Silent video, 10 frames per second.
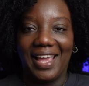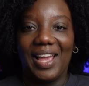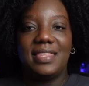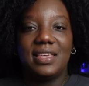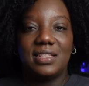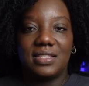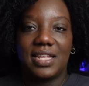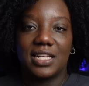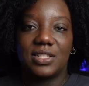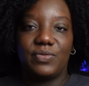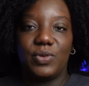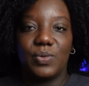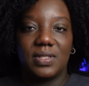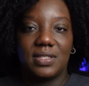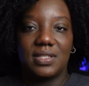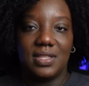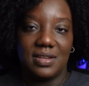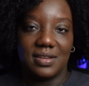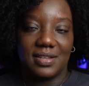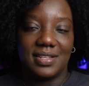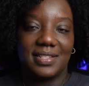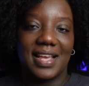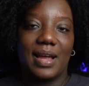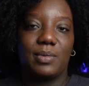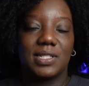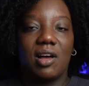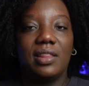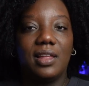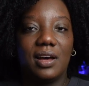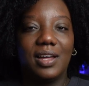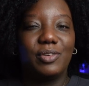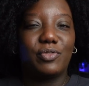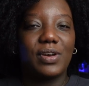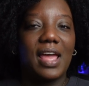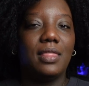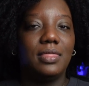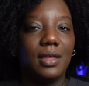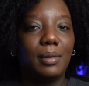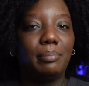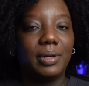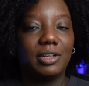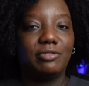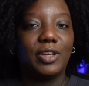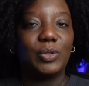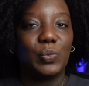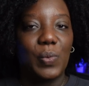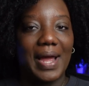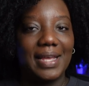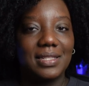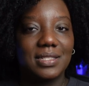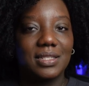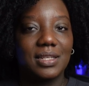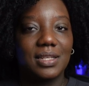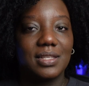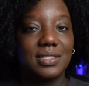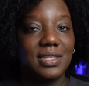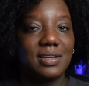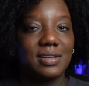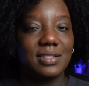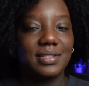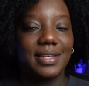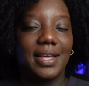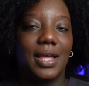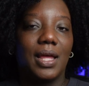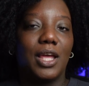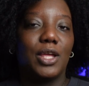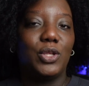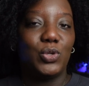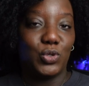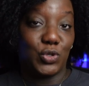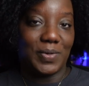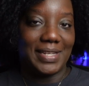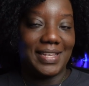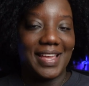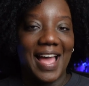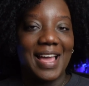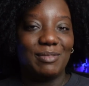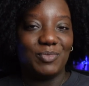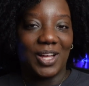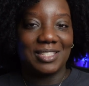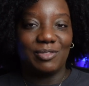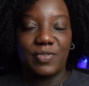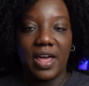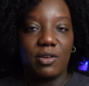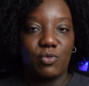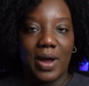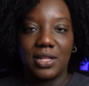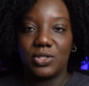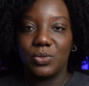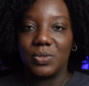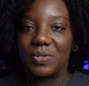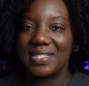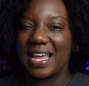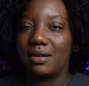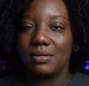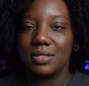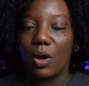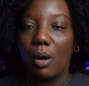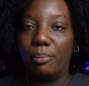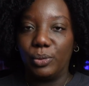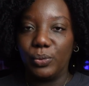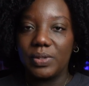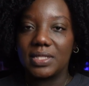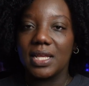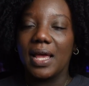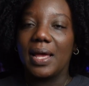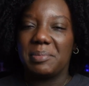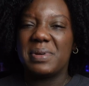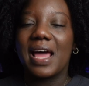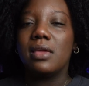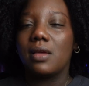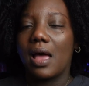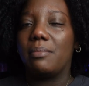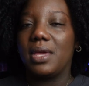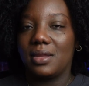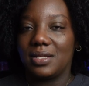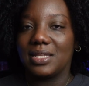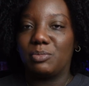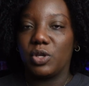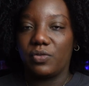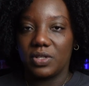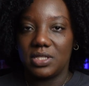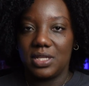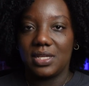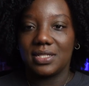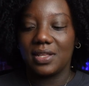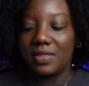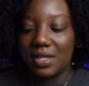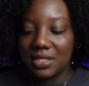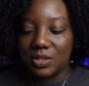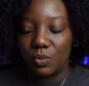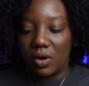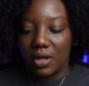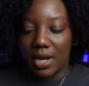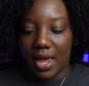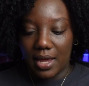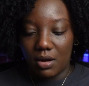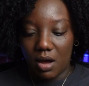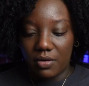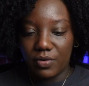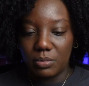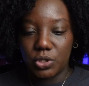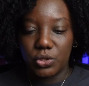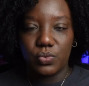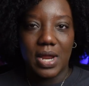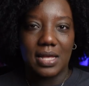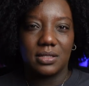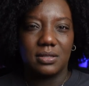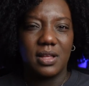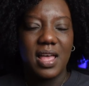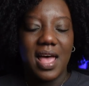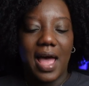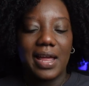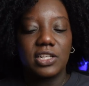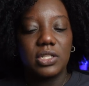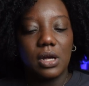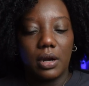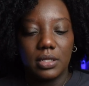These next few sneakers, I was on the hunt for like the perfect white sneakers. Usually I am not a fan of white shoes, so sandals or boots, but I make an exception for sneakers. So this one I got from Shoe Dazzle. I actually got